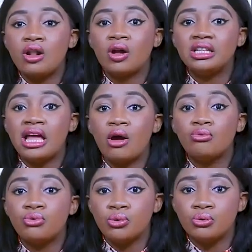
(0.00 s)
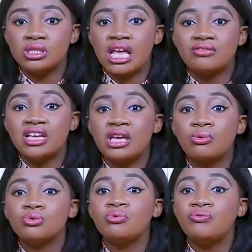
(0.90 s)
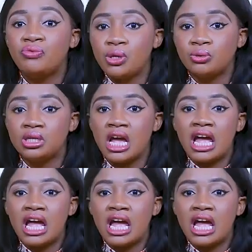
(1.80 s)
lockdown rules after it was revealed